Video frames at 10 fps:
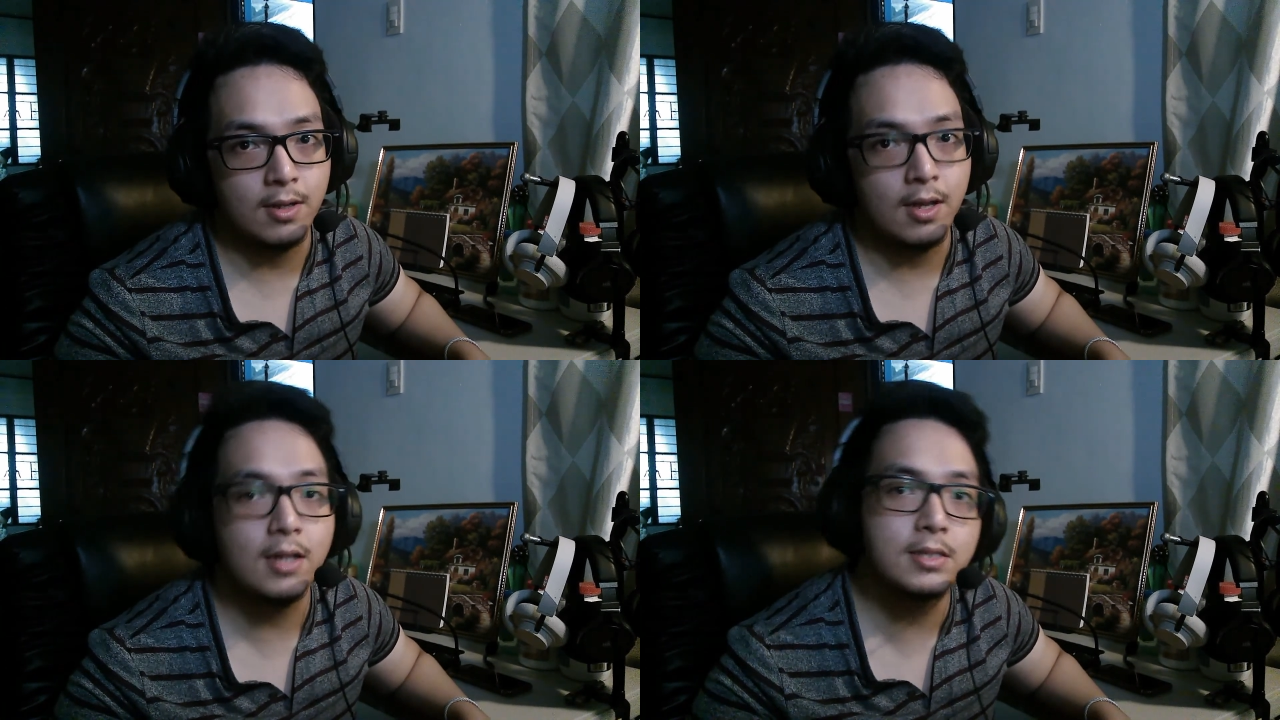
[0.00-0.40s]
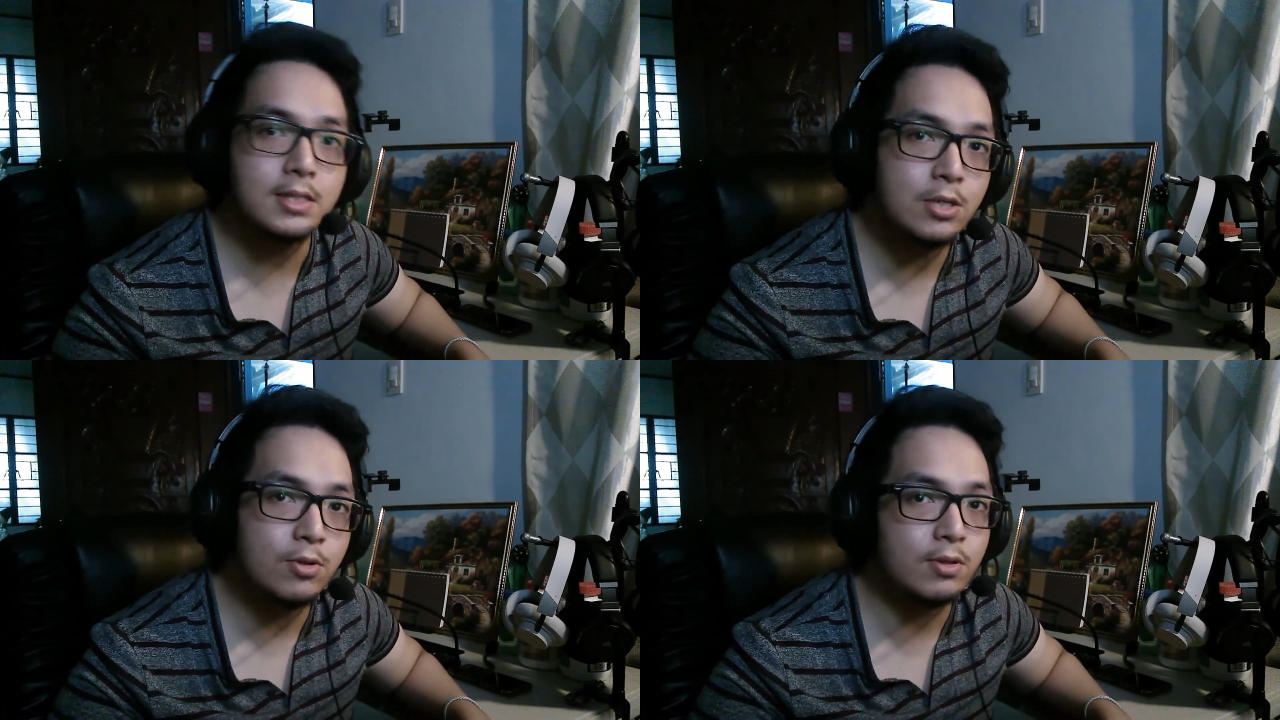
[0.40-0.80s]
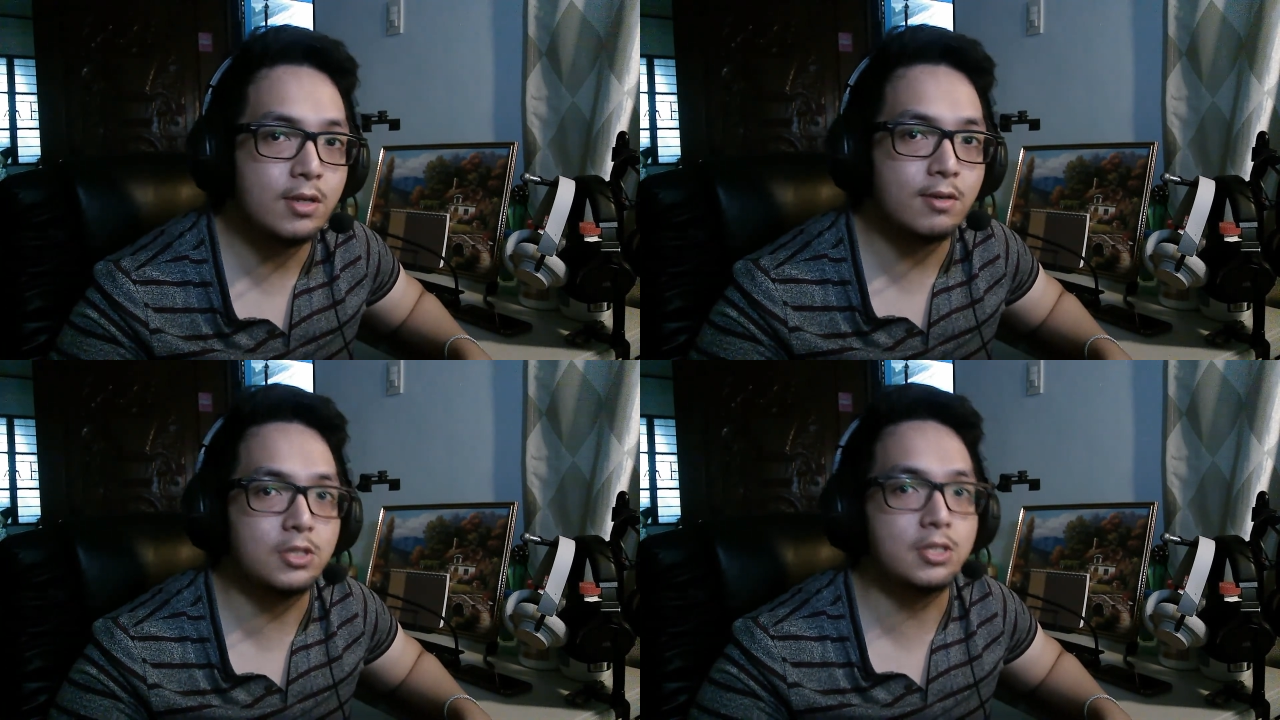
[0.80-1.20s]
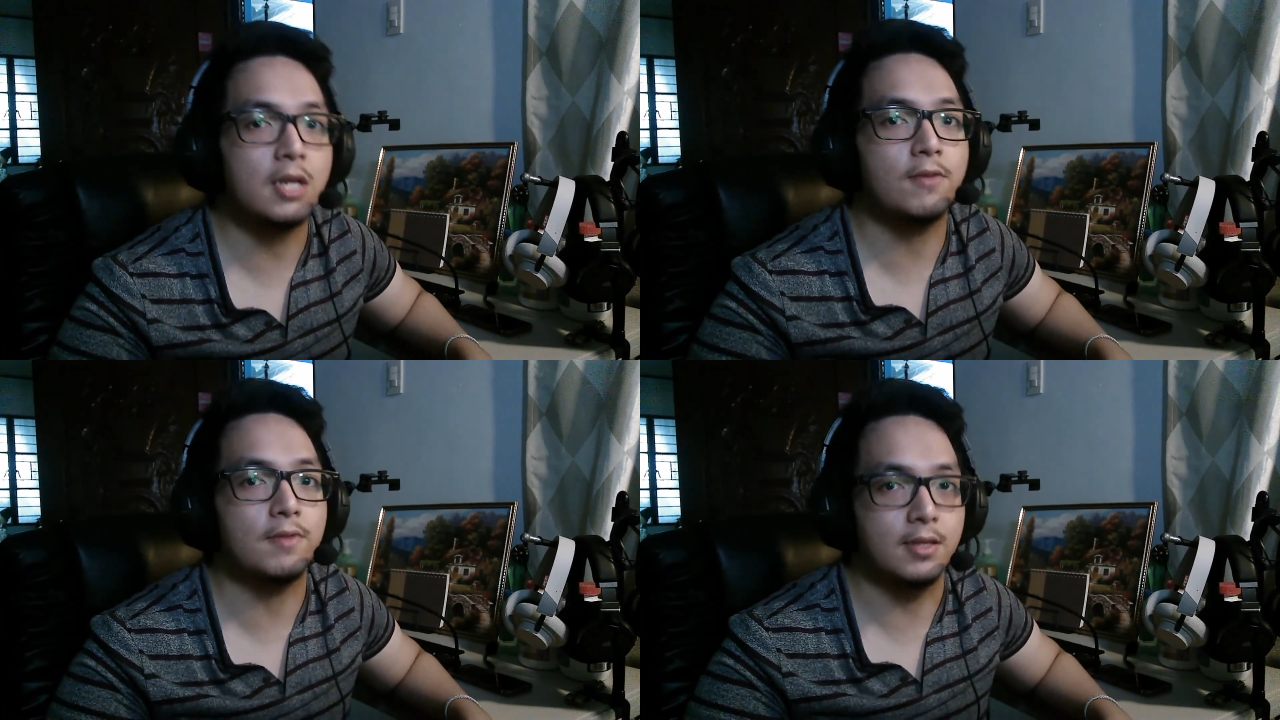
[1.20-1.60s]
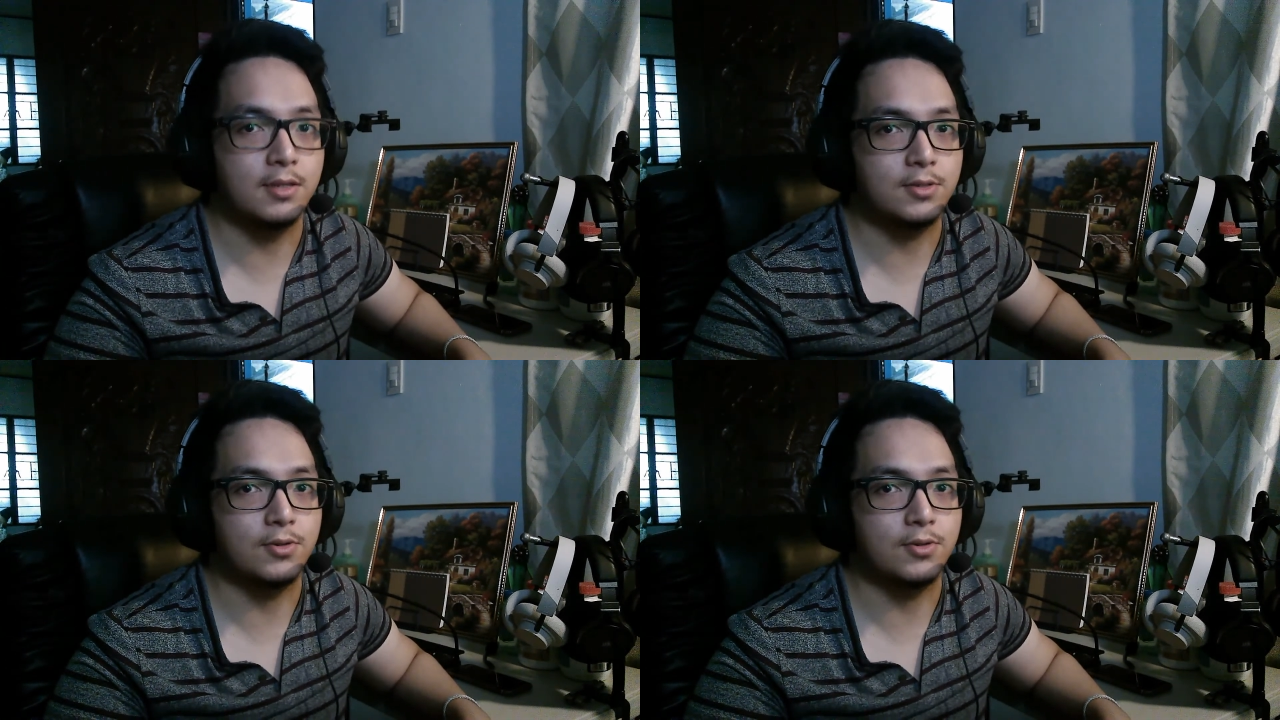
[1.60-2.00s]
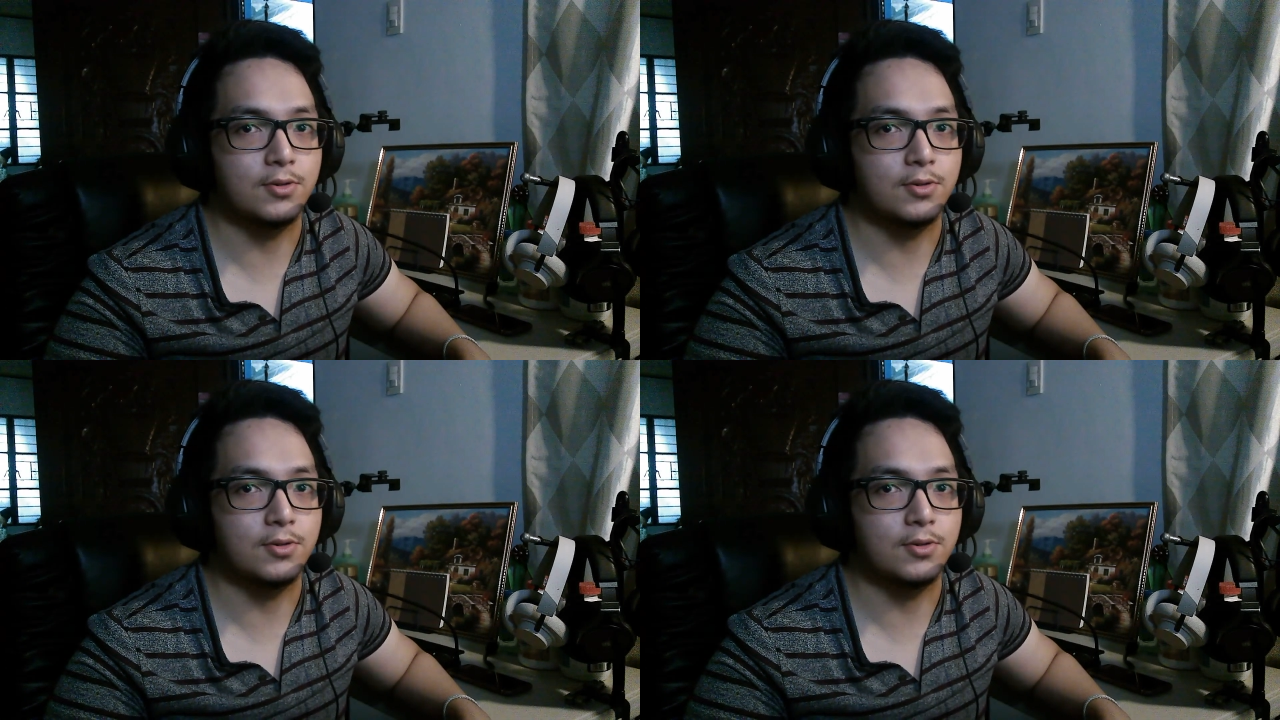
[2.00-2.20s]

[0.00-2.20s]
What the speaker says: I'll see you on the other side of the intro.